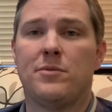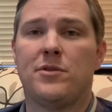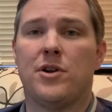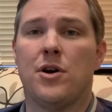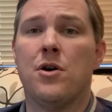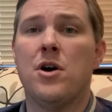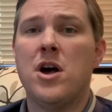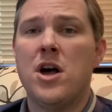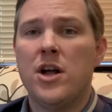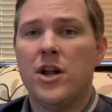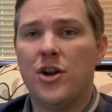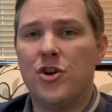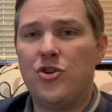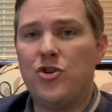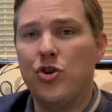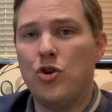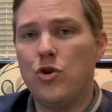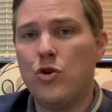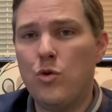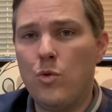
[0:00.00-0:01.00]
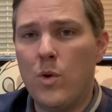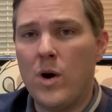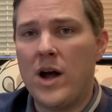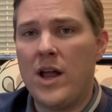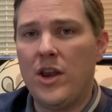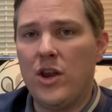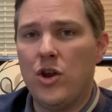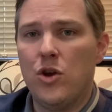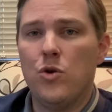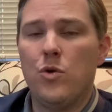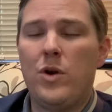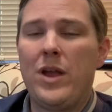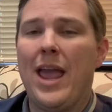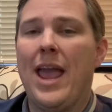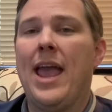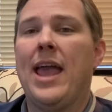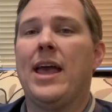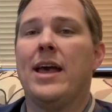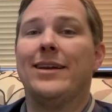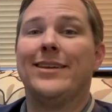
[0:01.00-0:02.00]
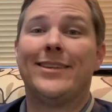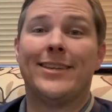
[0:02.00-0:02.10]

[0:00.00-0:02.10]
So do what you can